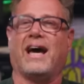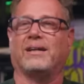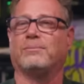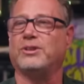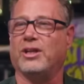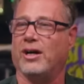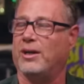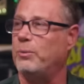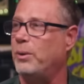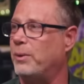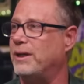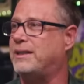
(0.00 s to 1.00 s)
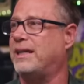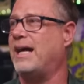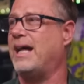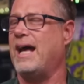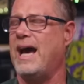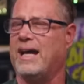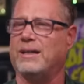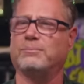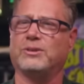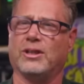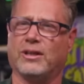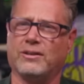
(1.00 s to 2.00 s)
Adam Dunn. We went to that
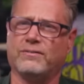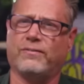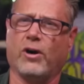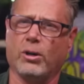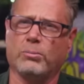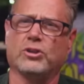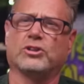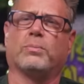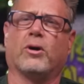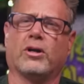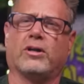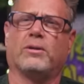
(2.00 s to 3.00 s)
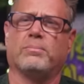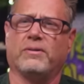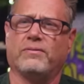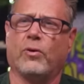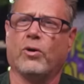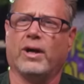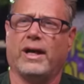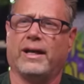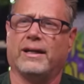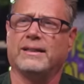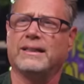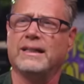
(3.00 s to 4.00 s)
Adam Dunn farmers market
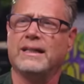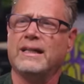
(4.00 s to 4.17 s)
beforehand.